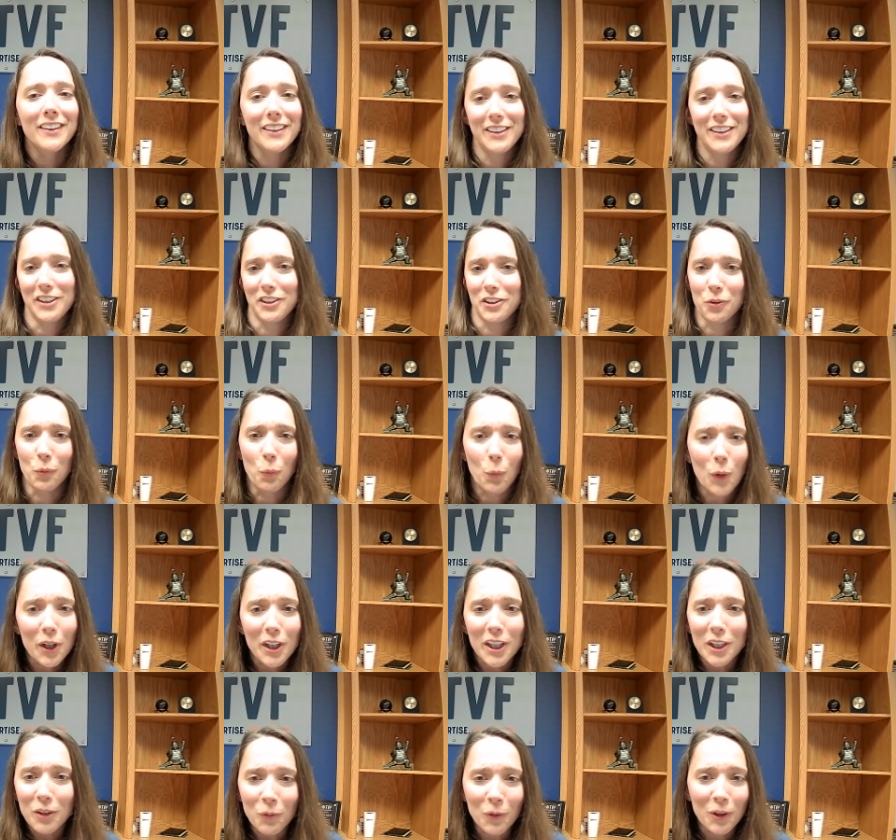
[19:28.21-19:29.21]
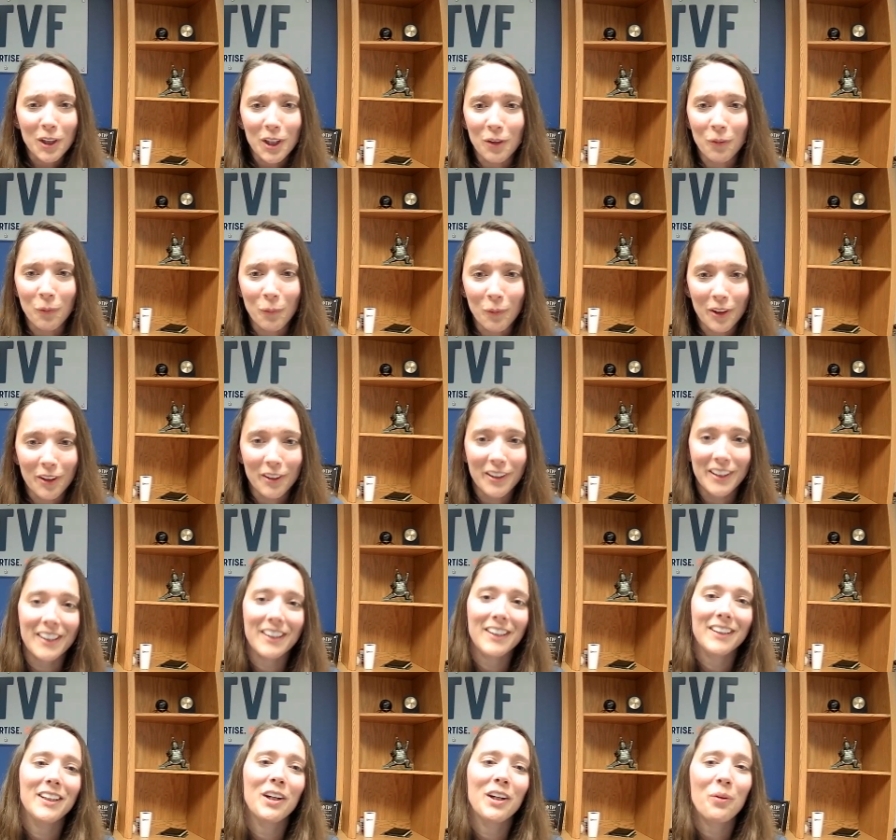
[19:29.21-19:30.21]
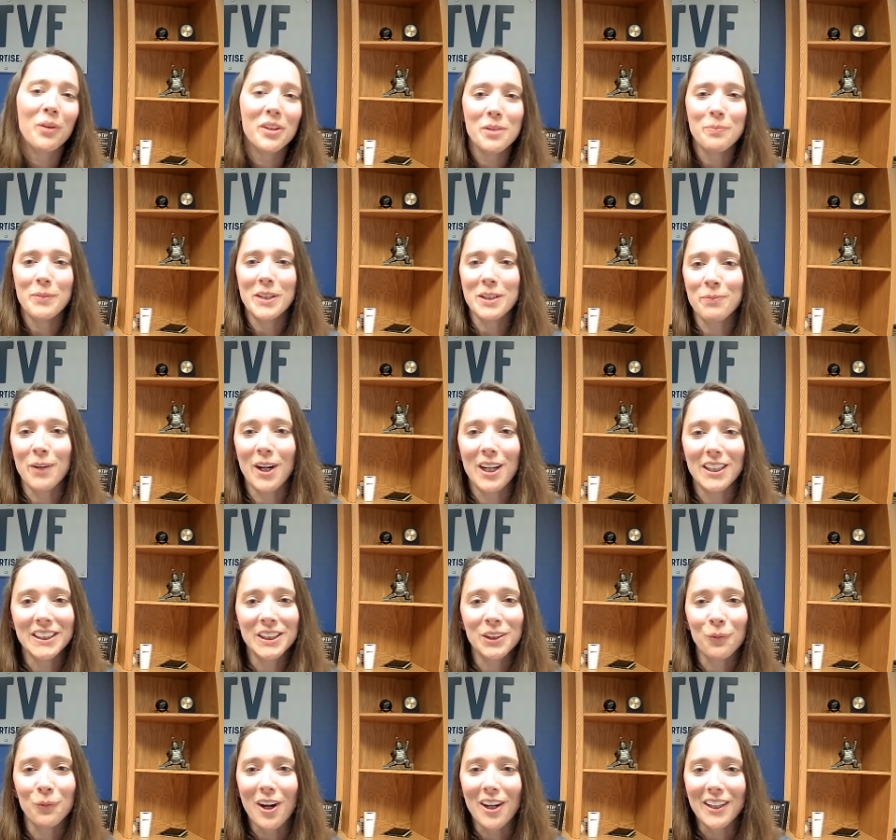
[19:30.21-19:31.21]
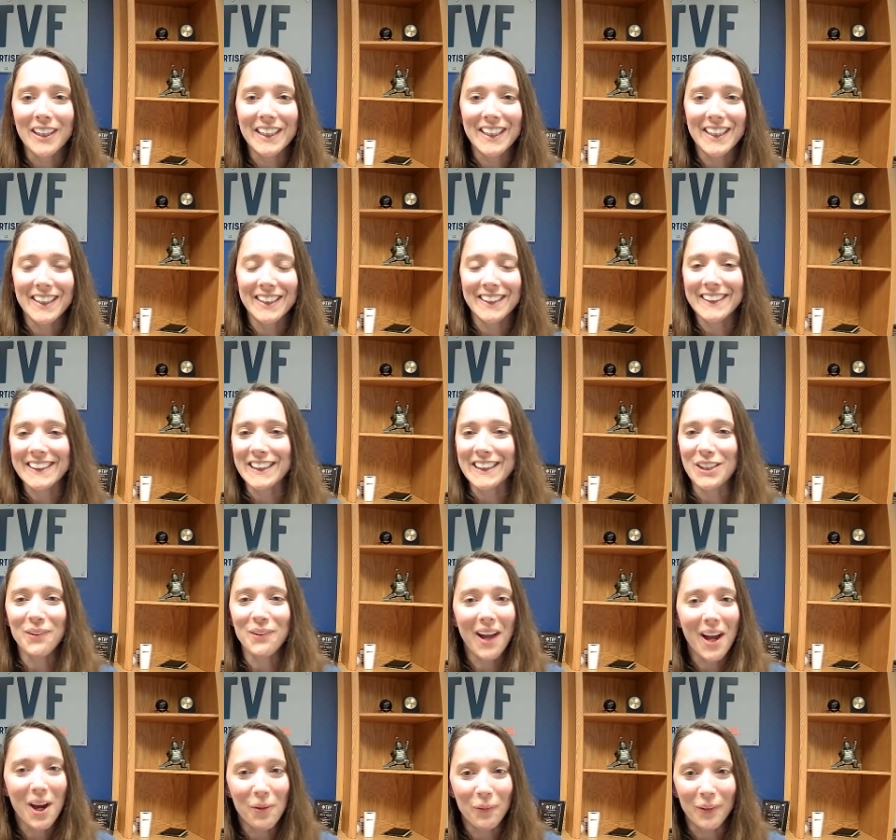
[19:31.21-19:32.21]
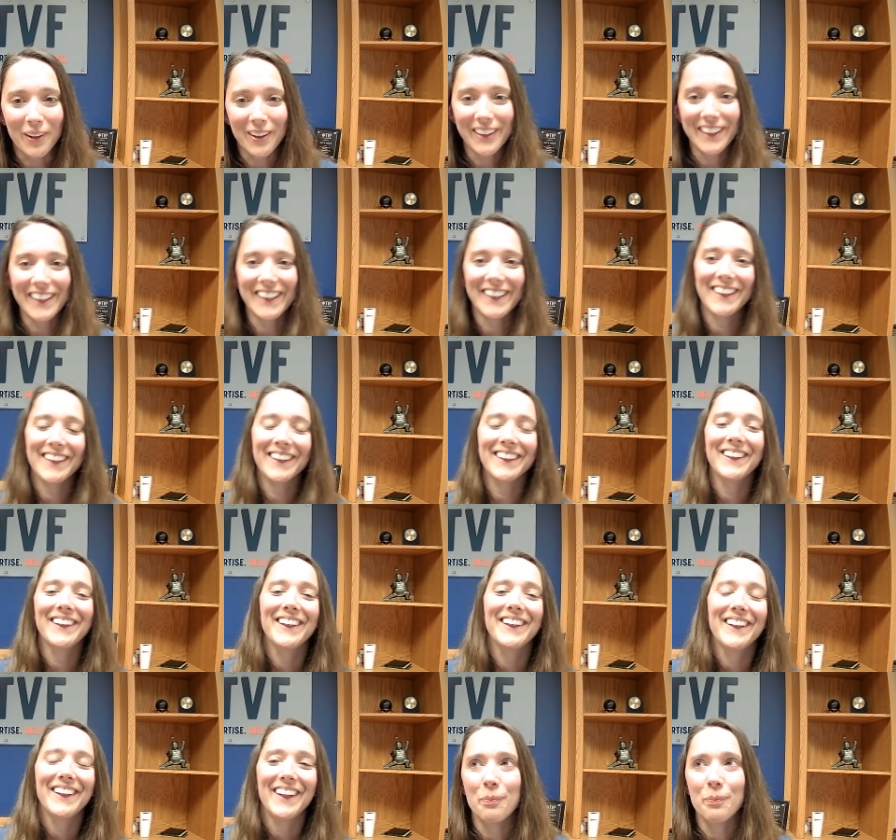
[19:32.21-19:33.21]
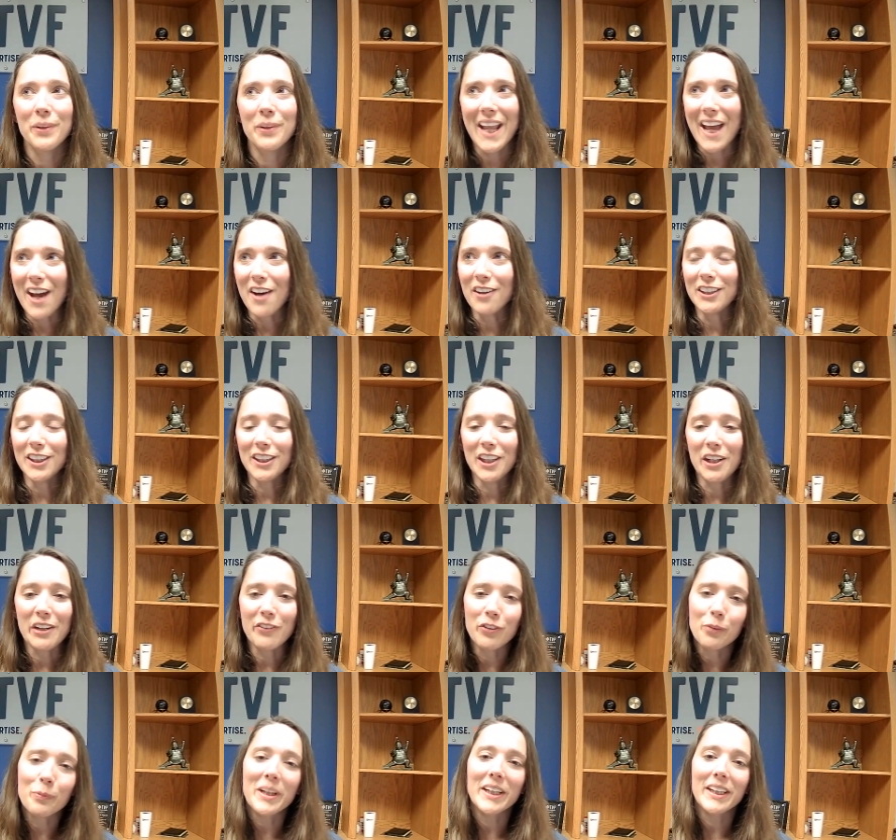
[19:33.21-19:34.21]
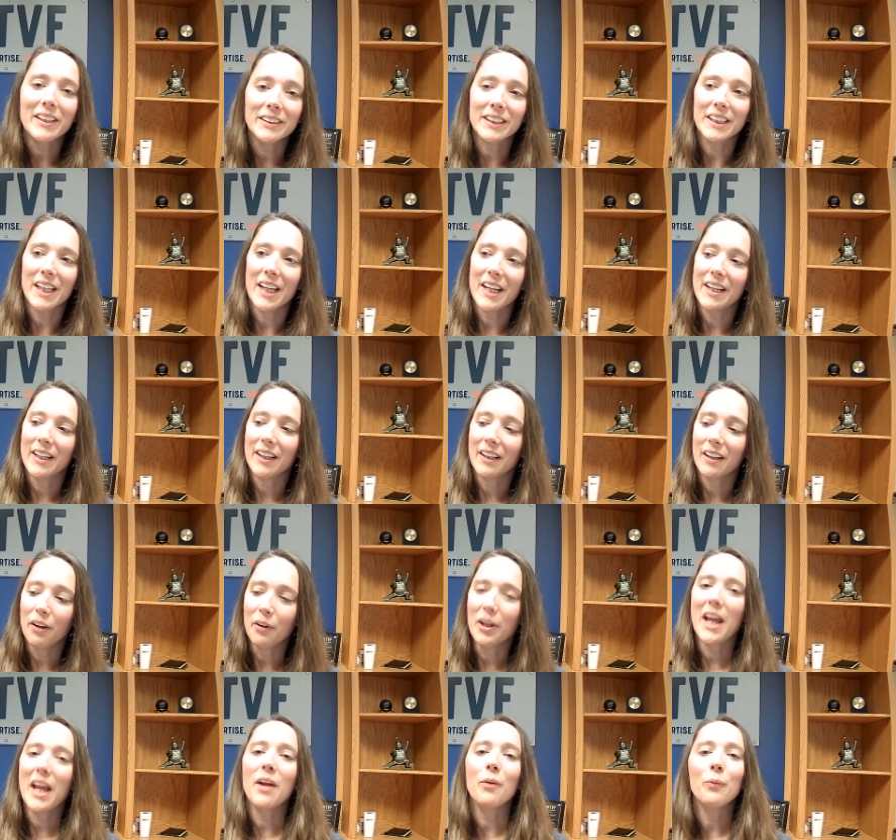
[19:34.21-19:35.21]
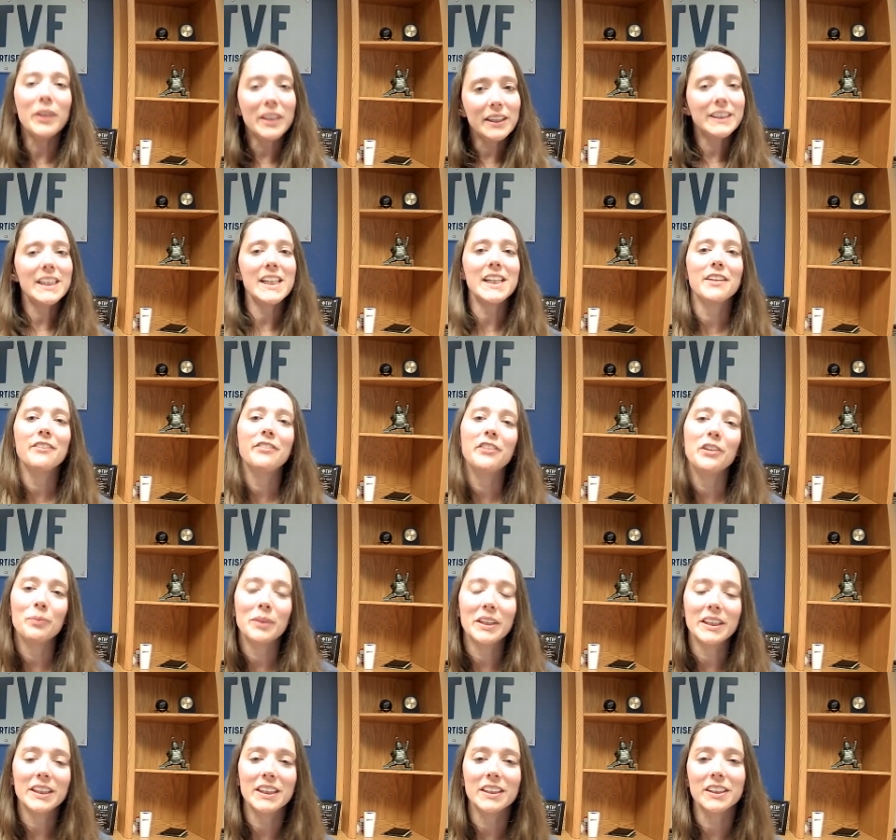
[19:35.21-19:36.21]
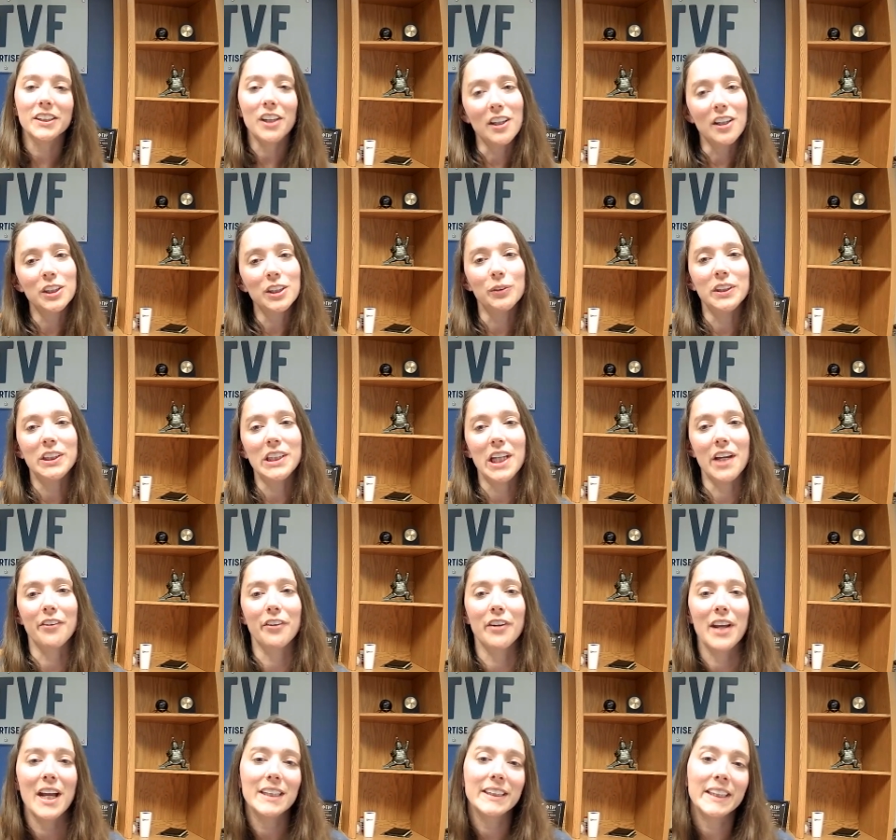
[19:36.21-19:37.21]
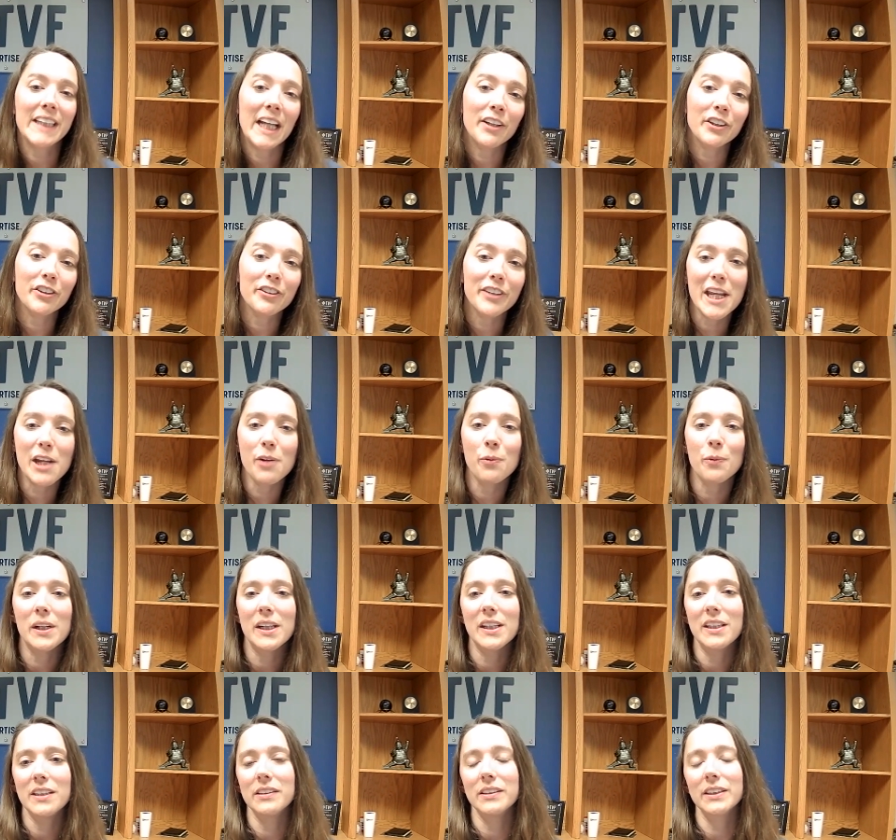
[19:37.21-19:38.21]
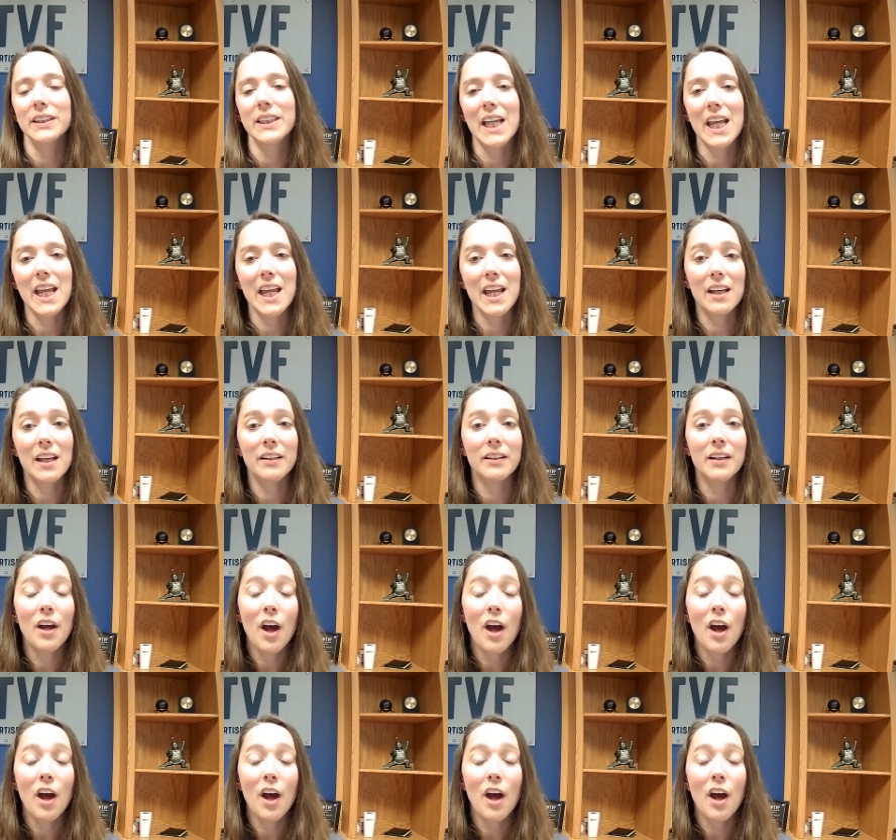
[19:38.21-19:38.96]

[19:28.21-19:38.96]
you're working, working, working. You don't want the big boss to walk in and see you not working. But now, everybody is like, okay, we can take a few minutes and talk to each other and ask how your day was. And,